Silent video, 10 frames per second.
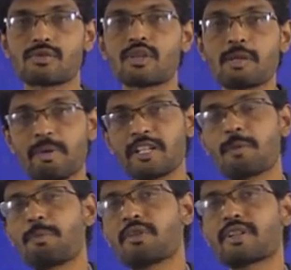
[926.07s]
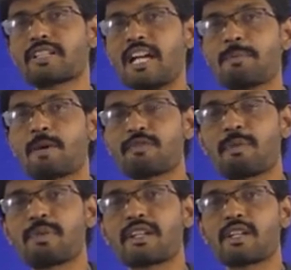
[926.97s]
So depending upon the type of the
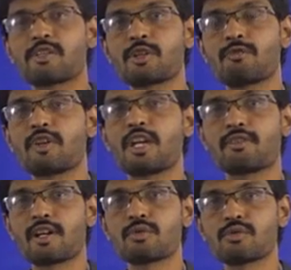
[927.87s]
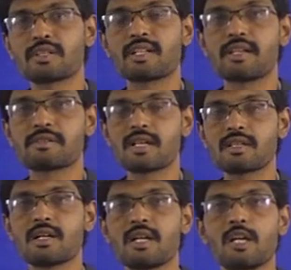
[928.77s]
application where you are using laser,
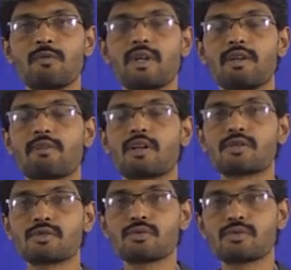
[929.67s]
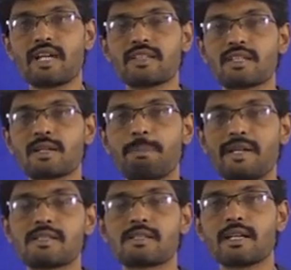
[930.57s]
we want to choose either the
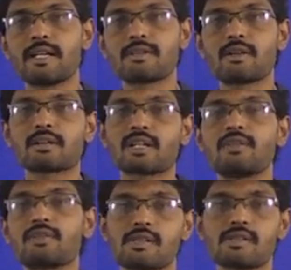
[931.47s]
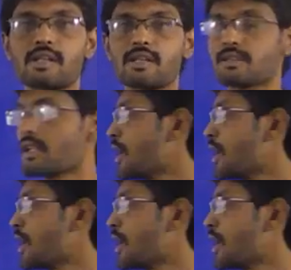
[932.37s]
pulsar laser or continuous laser.